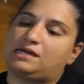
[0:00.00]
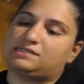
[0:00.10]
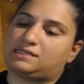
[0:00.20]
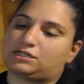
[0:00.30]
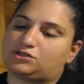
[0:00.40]

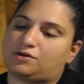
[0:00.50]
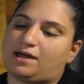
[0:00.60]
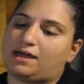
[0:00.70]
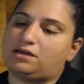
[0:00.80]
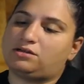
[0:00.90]
It's like a
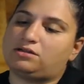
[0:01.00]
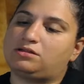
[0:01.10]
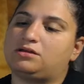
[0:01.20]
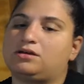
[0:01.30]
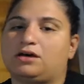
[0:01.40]

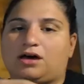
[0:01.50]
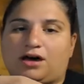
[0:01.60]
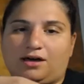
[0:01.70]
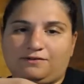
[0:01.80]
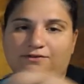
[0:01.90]
triangle
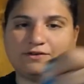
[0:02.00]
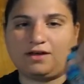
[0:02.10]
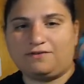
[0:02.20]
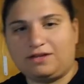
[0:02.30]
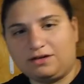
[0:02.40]
off
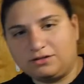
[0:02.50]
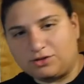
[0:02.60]
of there.